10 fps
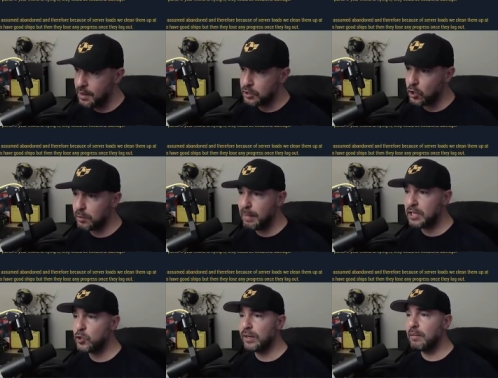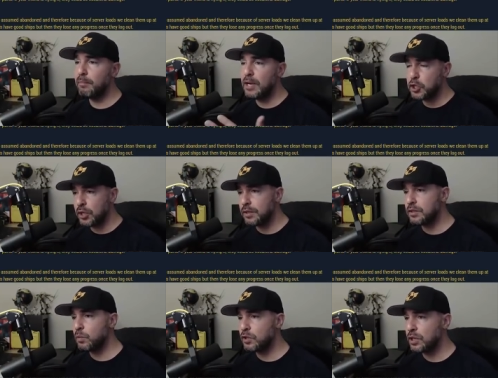So it may trigger
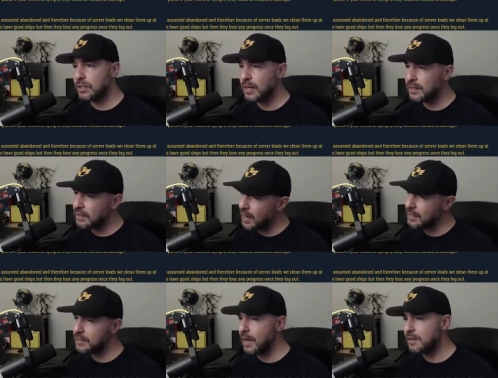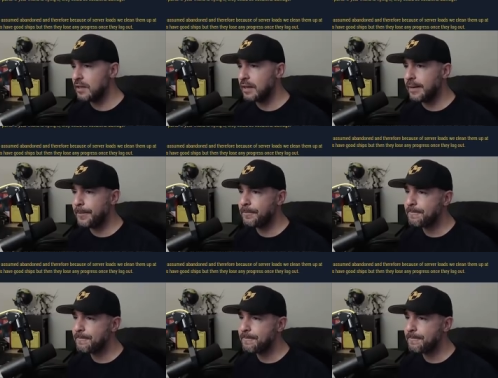missions, which is a nice idea.